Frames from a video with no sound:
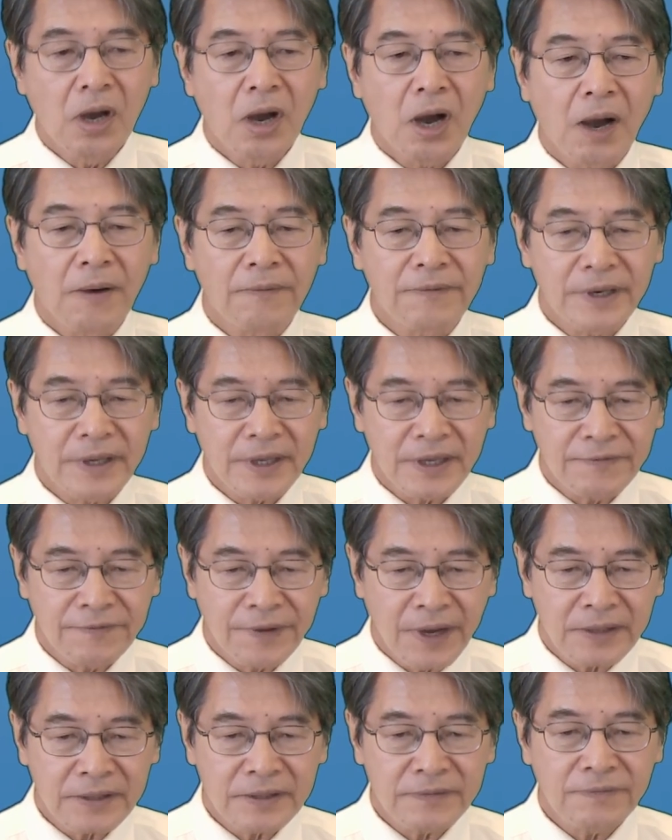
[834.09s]
of an
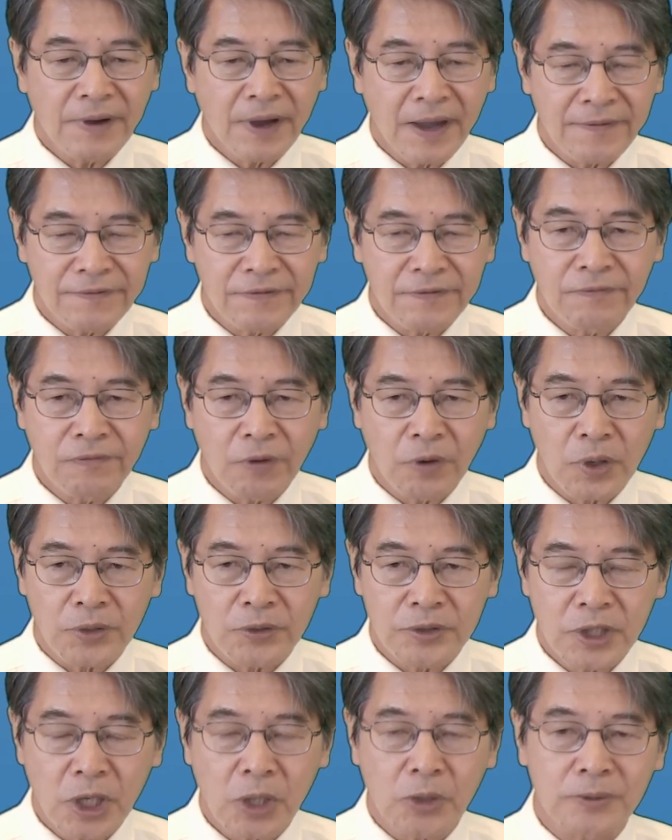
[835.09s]
effective HIFU focal
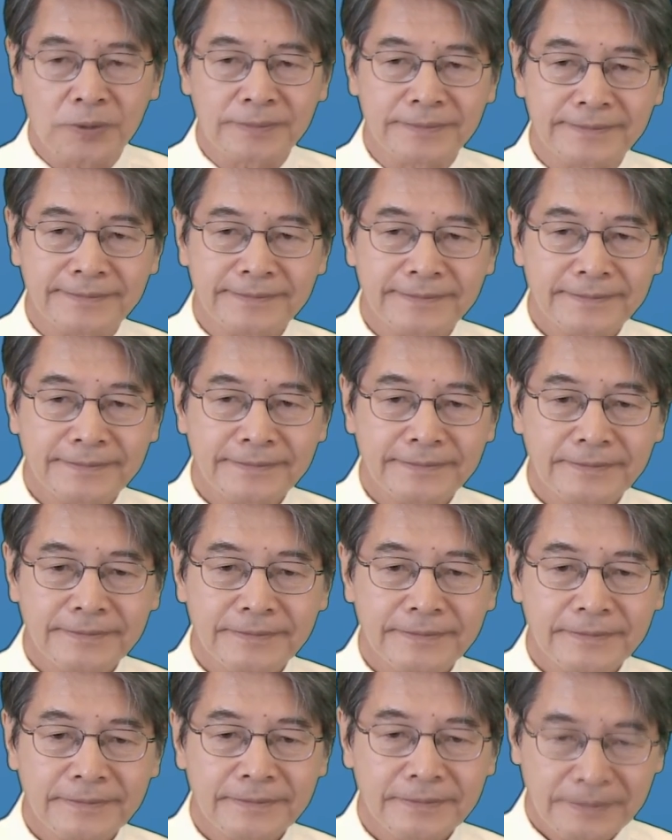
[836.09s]
zone.
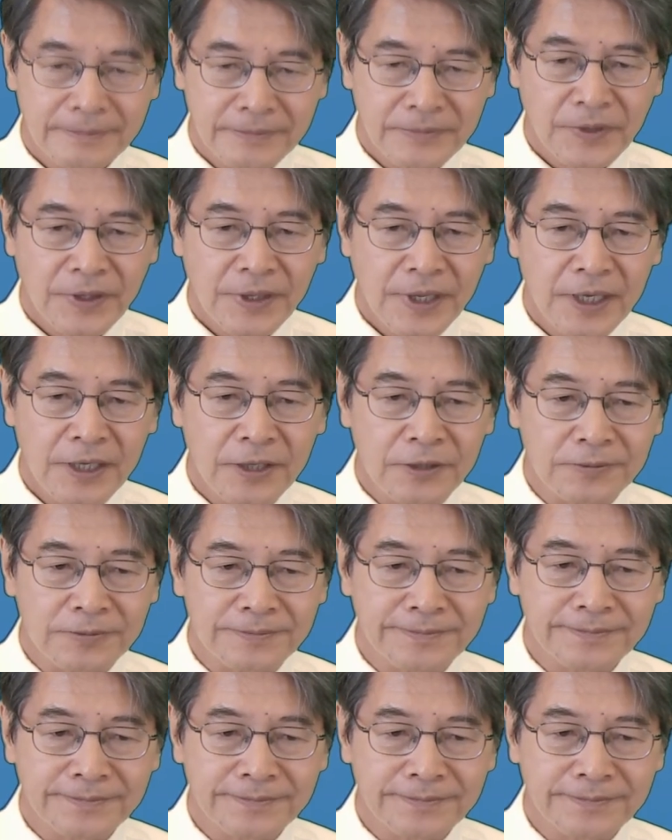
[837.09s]
Thank you.